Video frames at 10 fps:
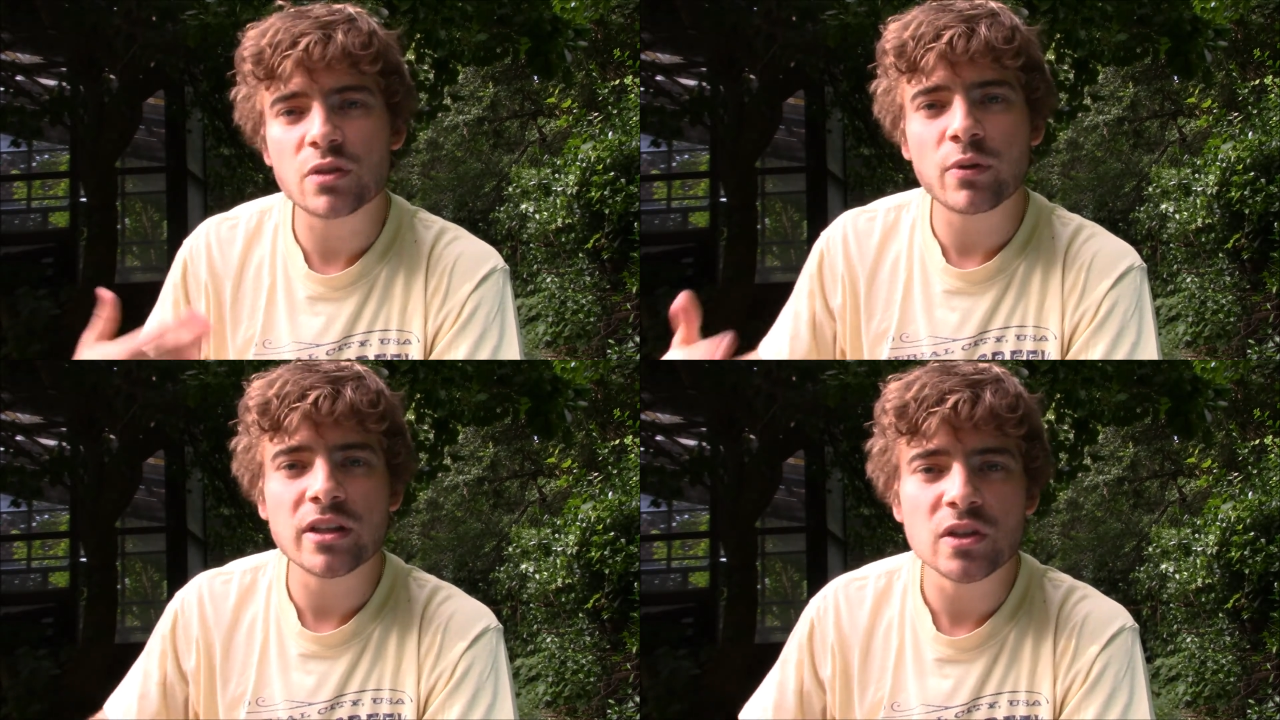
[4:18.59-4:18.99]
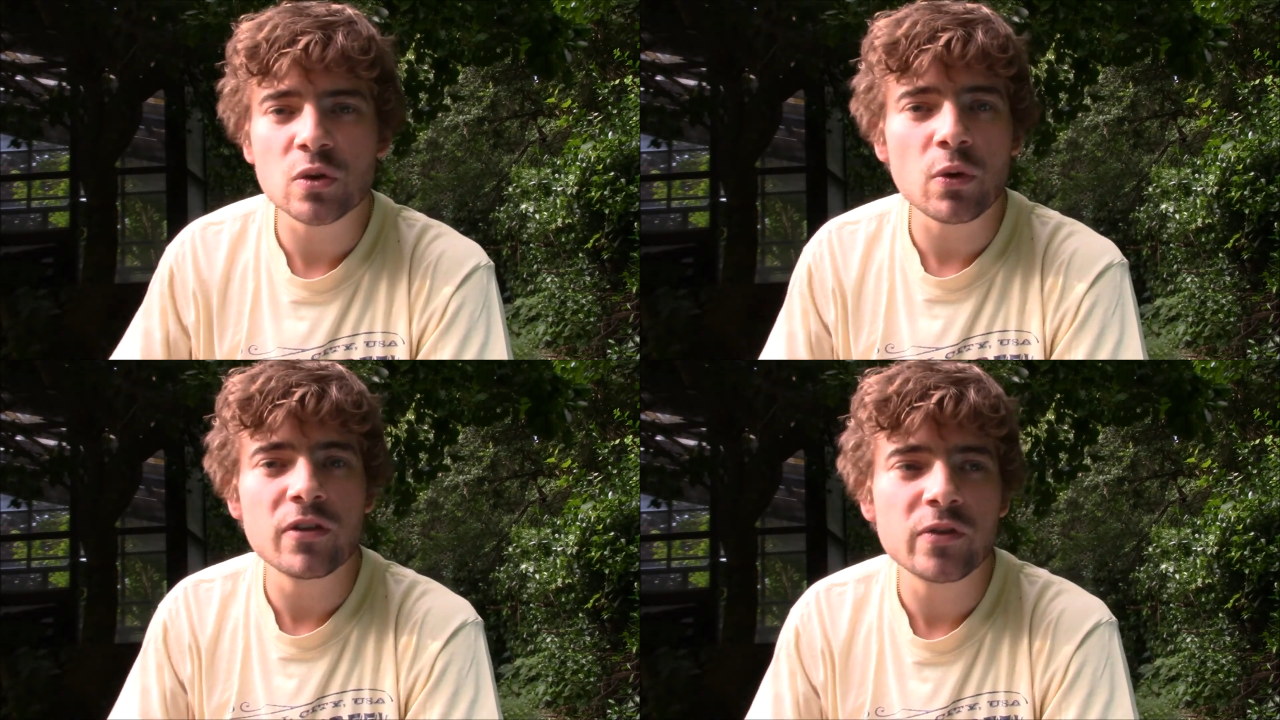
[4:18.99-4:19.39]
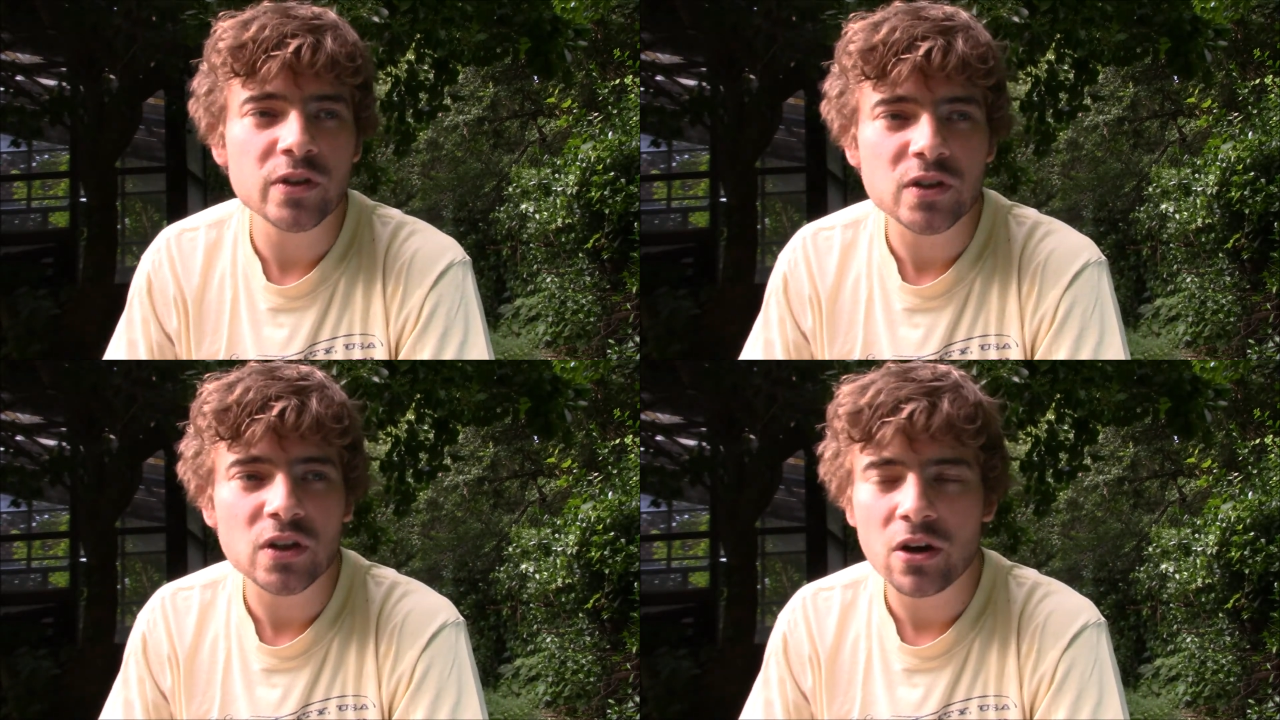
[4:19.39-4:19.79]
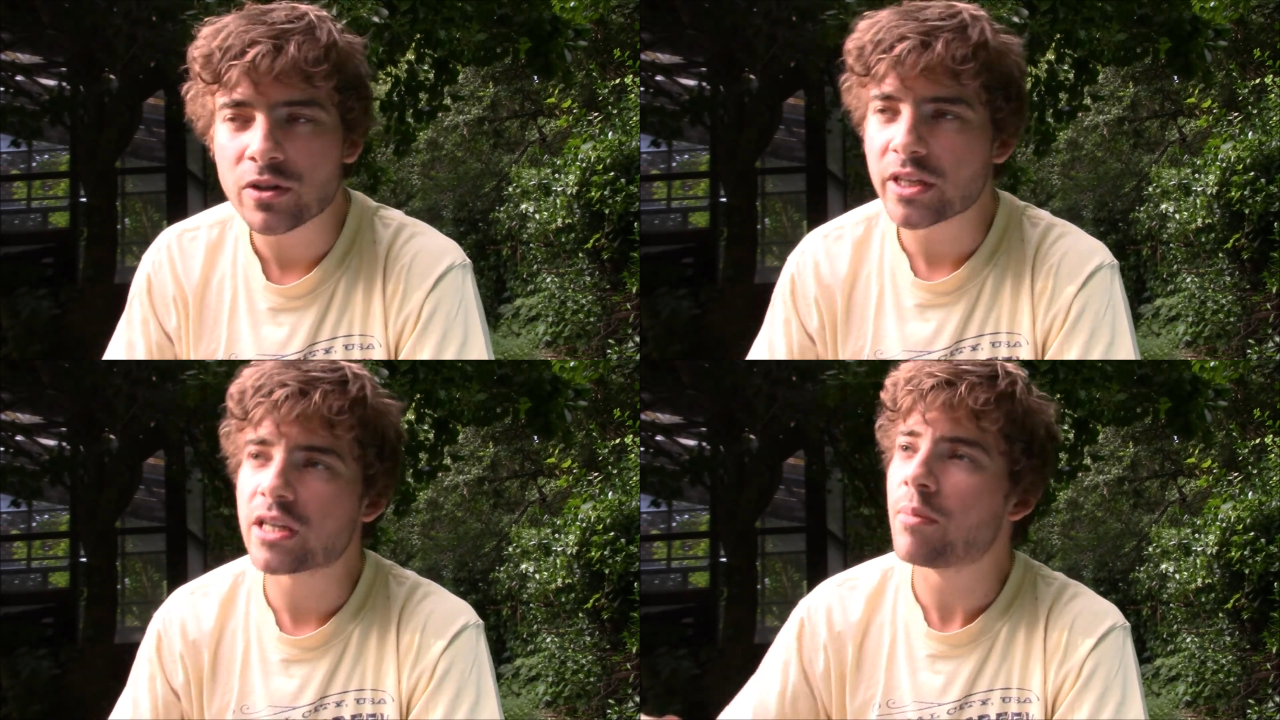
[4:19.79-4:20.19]
when the story feels slow.
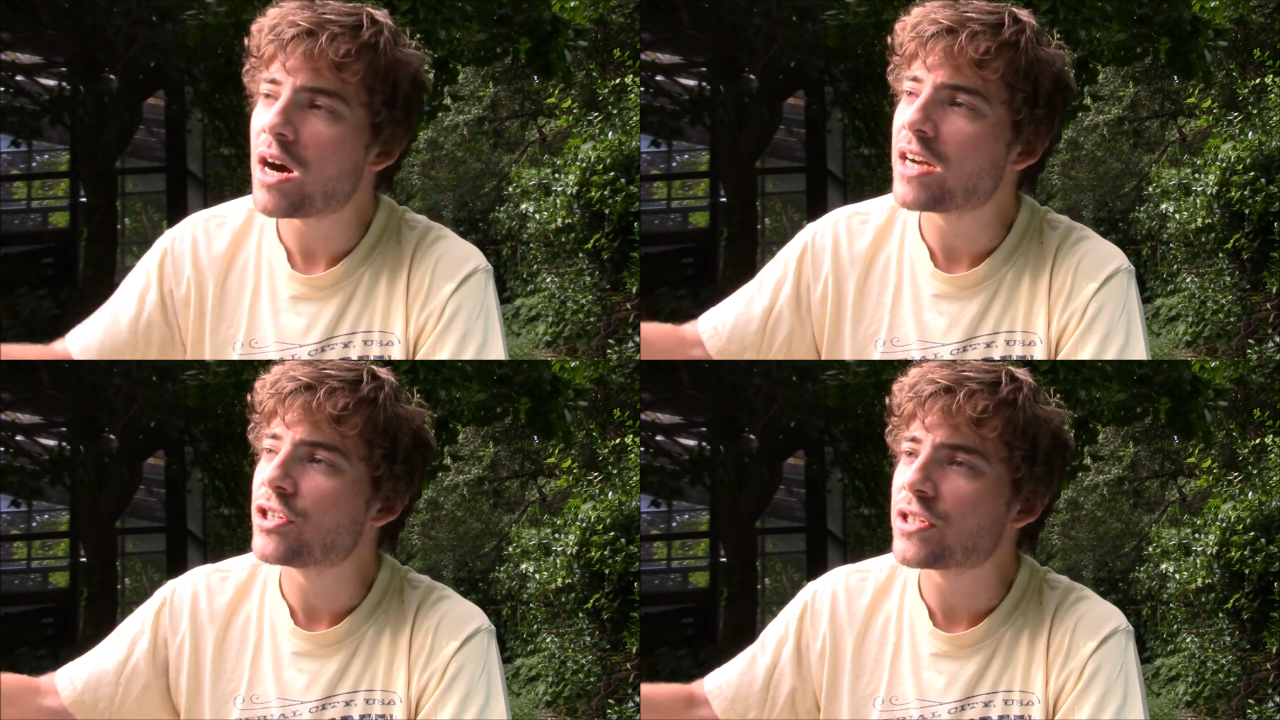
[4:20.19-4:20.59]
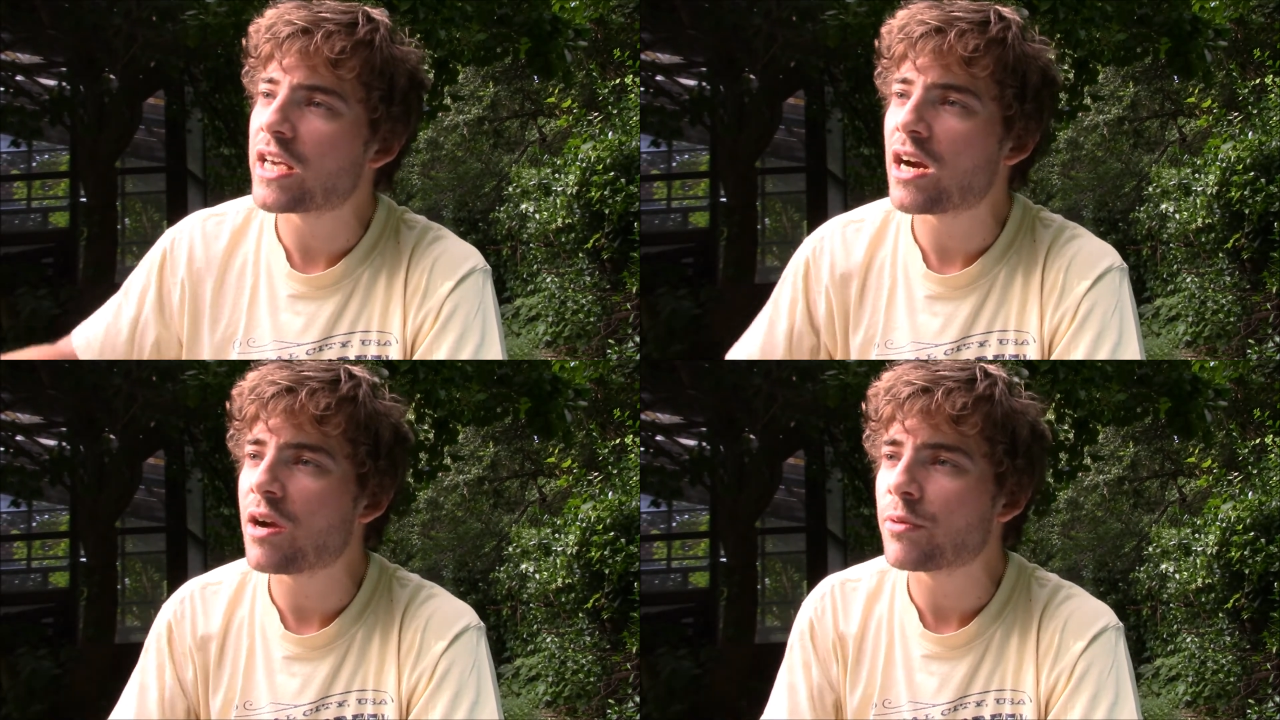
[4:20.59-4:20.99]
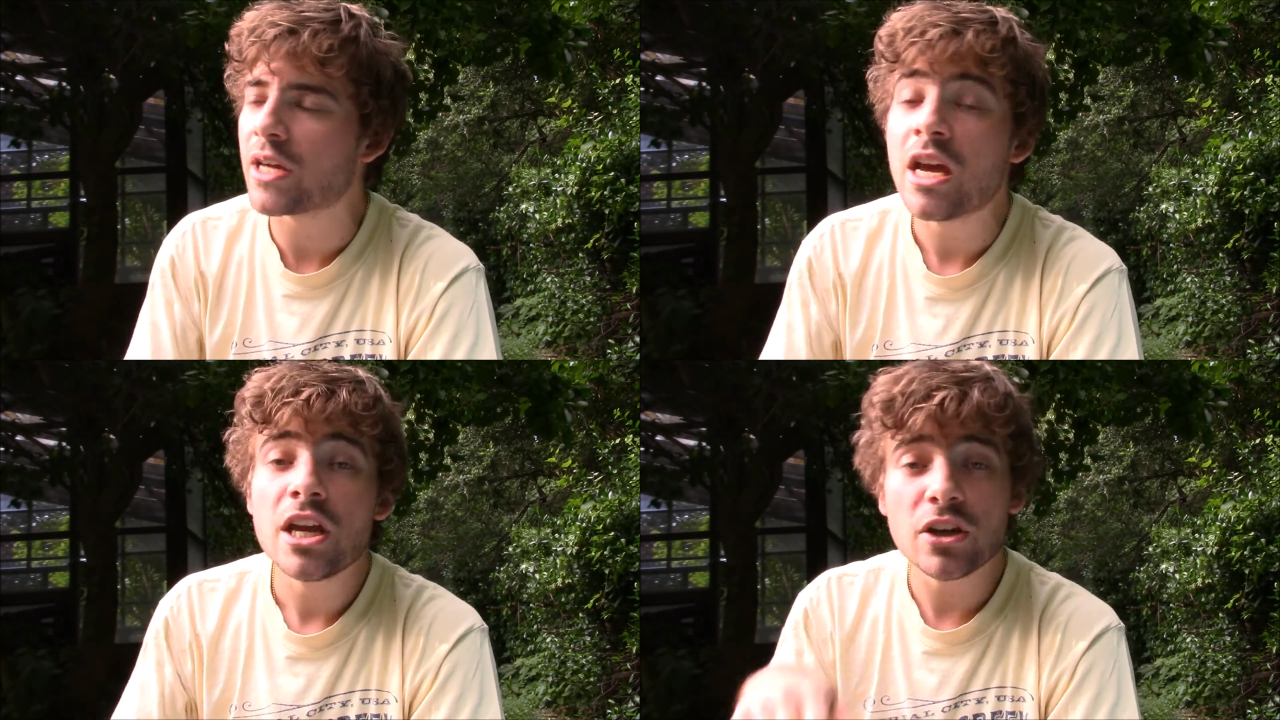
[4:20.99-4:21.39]
It's like, come on, just get on with it.